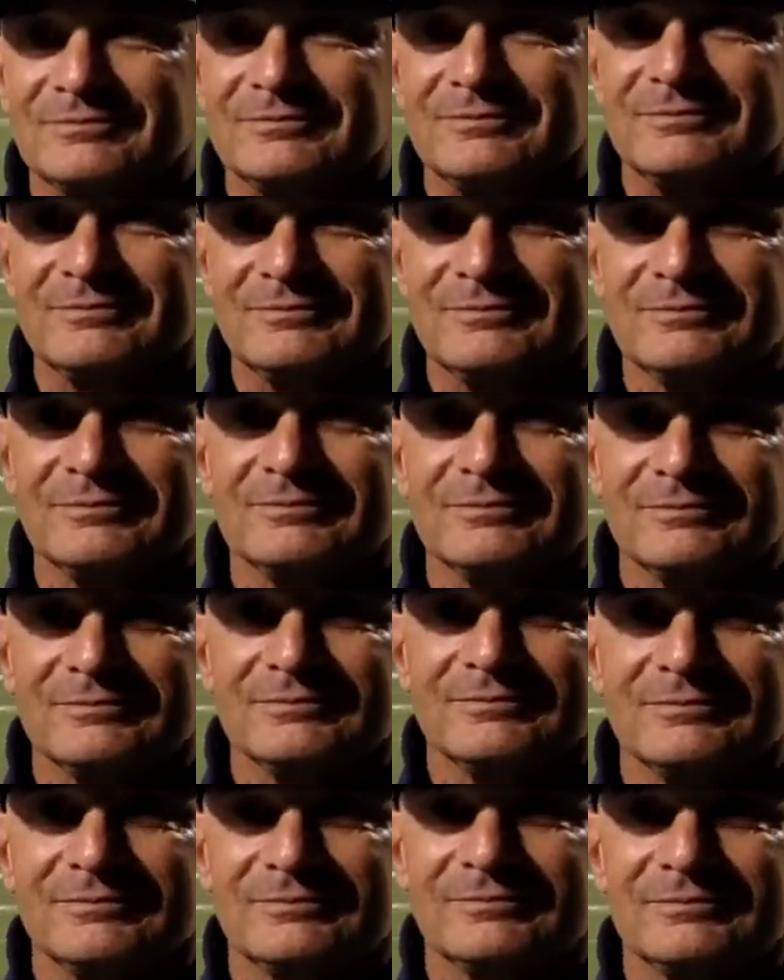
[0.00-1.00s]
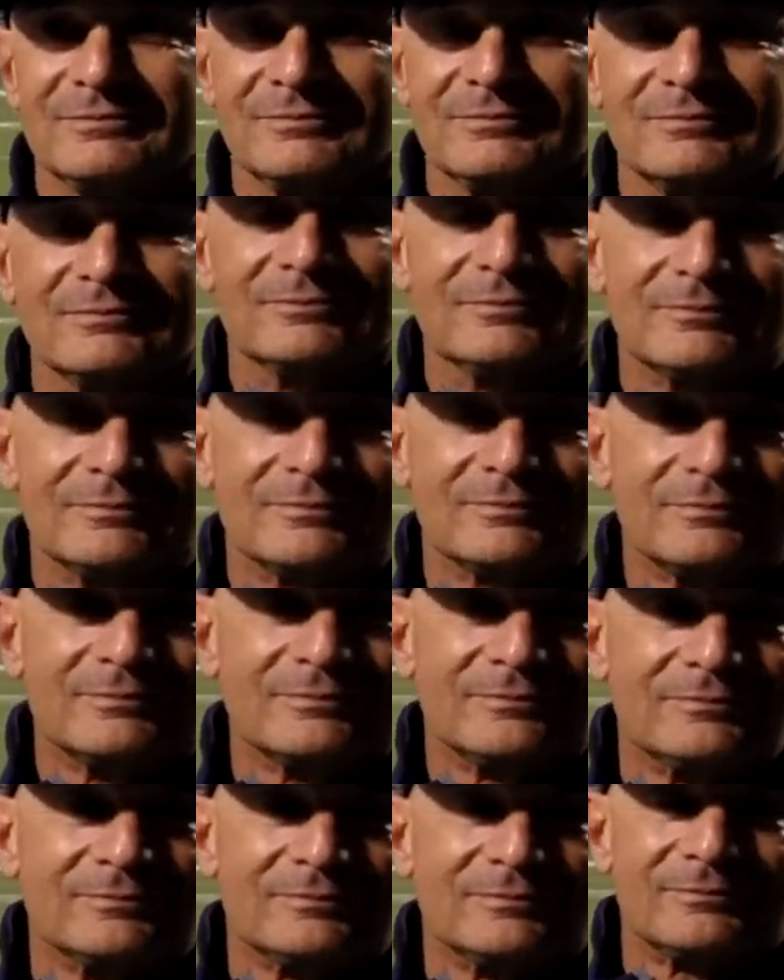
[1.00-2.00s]

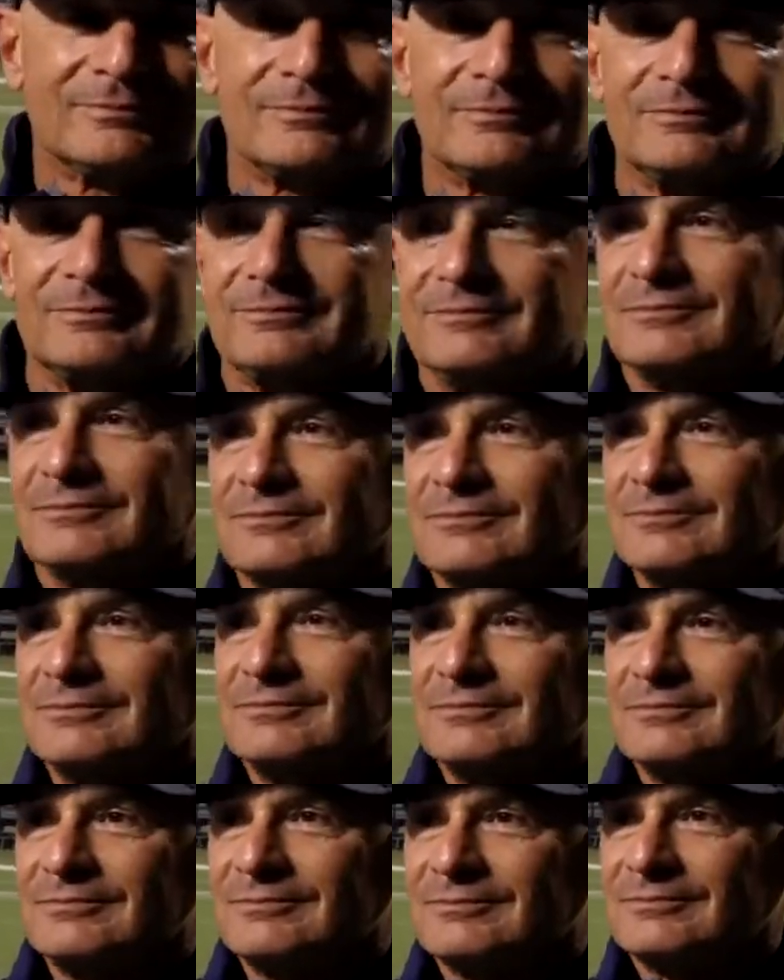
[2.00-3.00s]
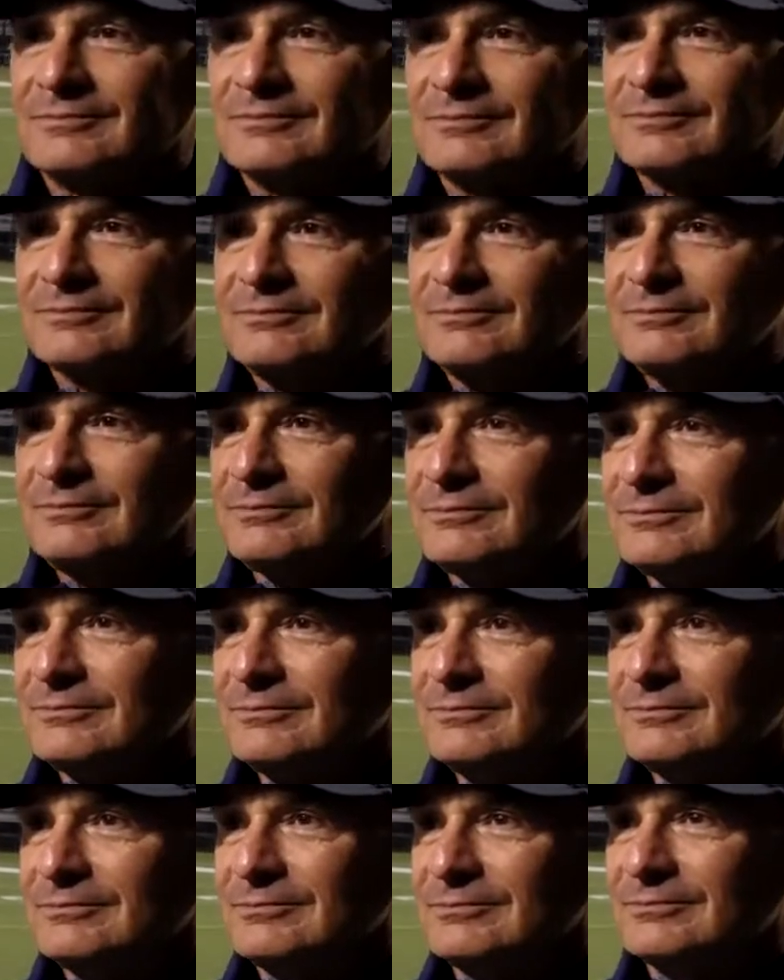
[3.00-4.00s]

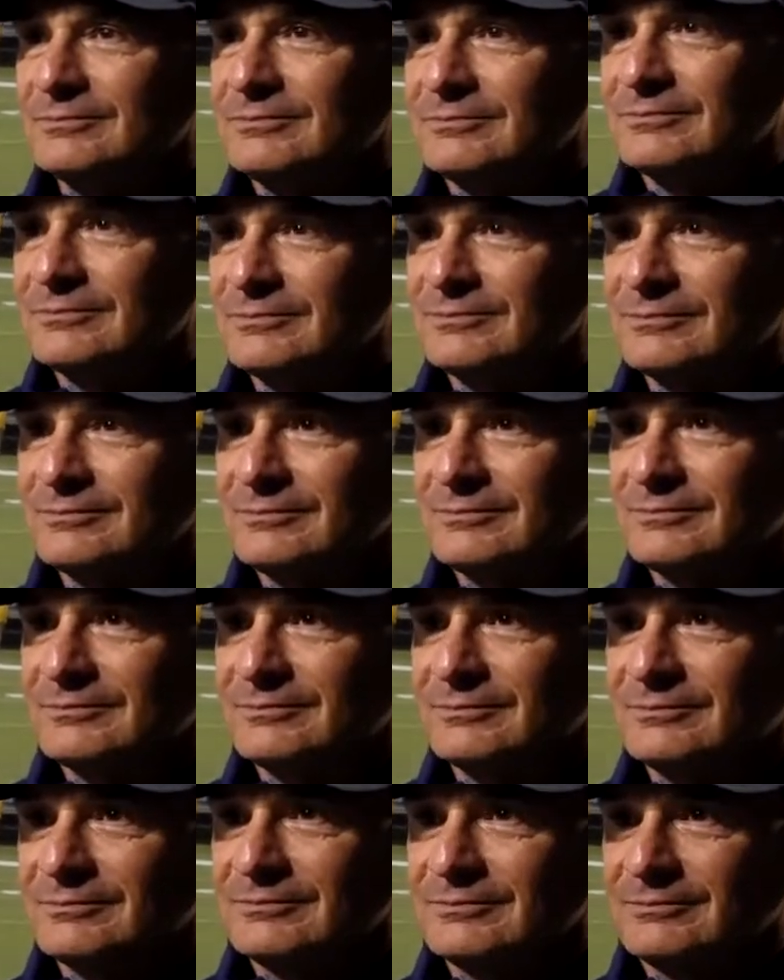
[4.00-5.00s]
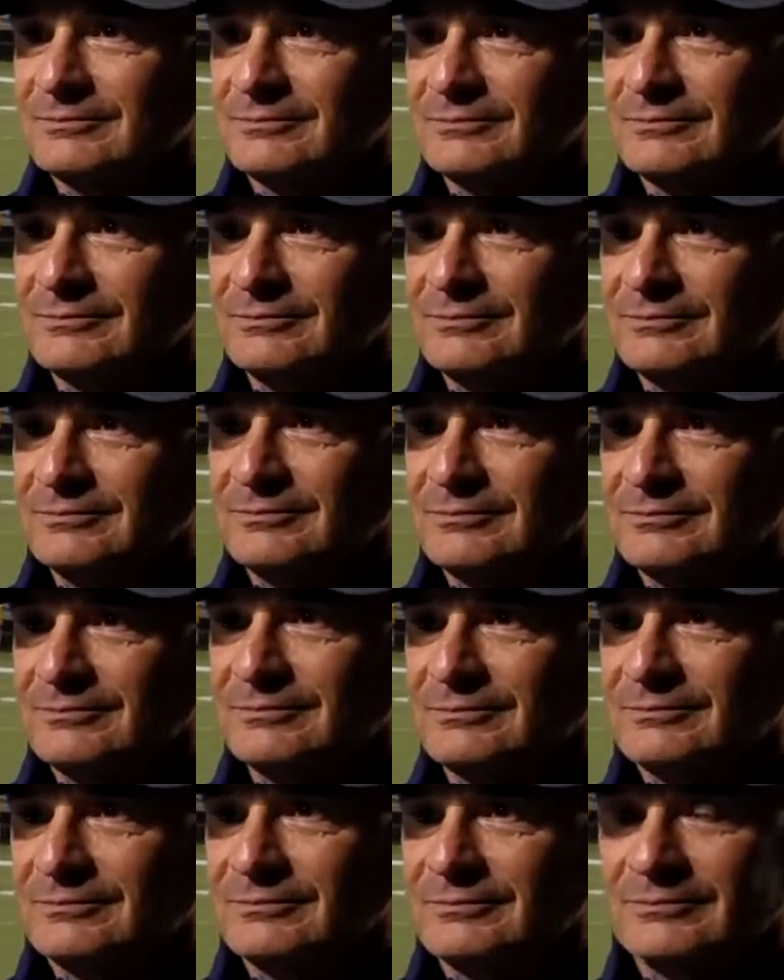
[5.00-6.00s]

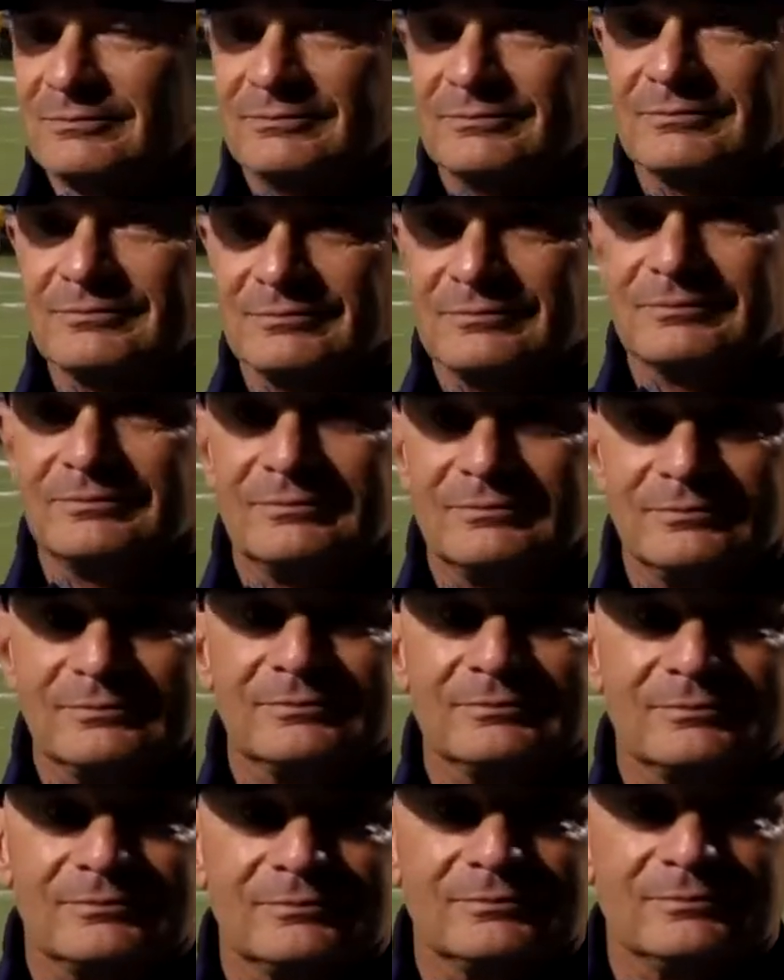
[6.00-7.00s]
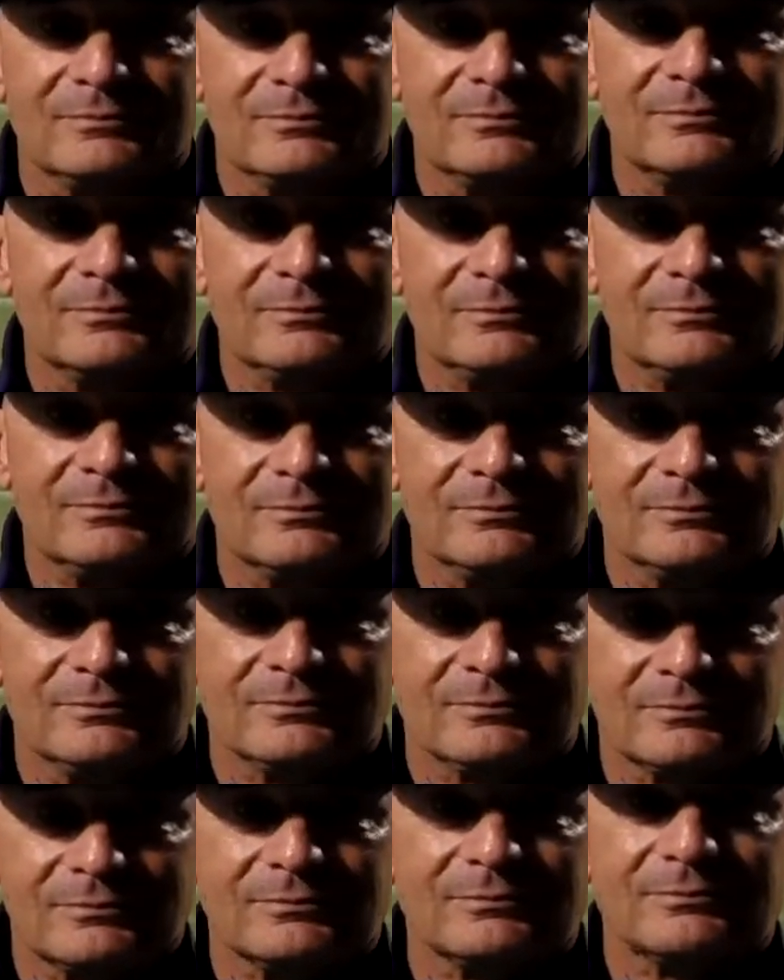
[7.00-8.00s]
[no speech]